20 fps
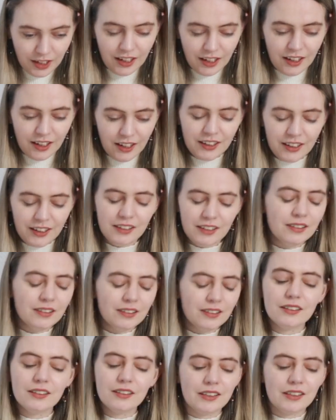He doesn't
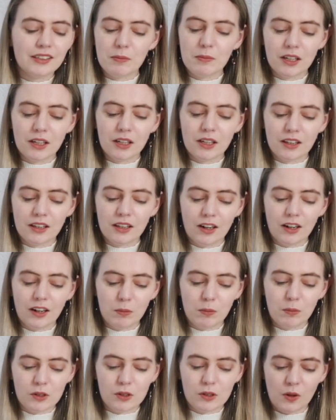seem like the kind of person who
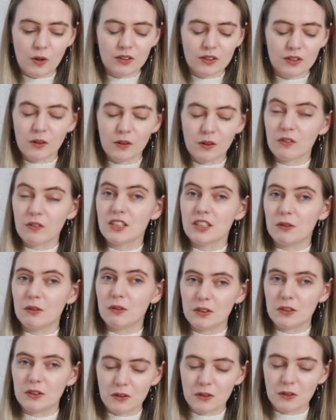has a lot of secrets,
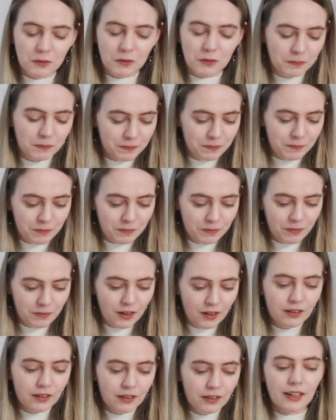though.
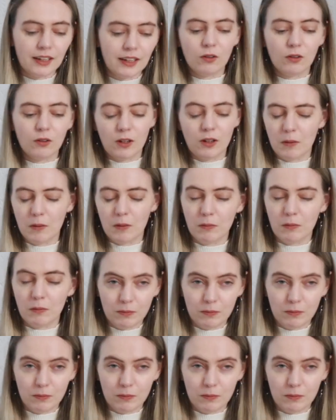Like, not him.